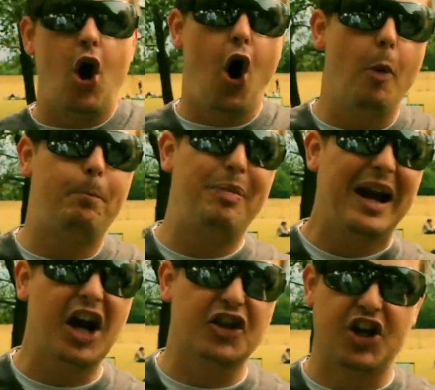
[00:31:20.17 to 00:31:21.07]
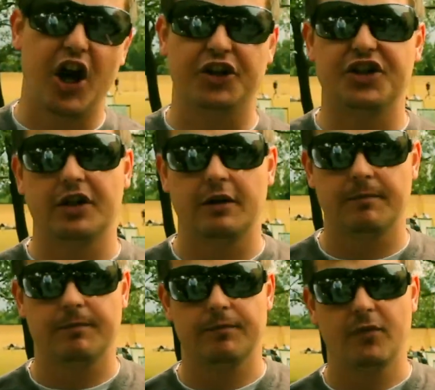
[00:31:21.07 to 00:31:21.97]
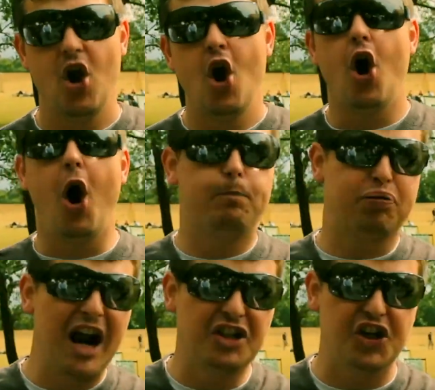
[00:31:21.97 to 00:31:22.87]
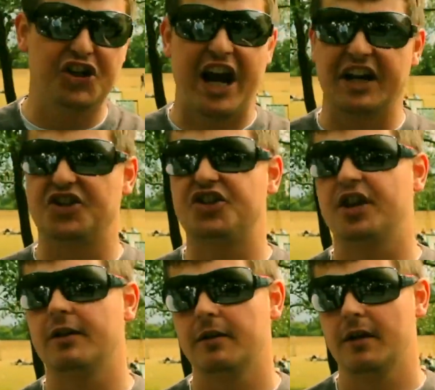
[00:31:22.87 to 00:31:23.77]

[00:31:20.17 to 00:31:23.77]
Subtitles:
or bigoted or prejudiced.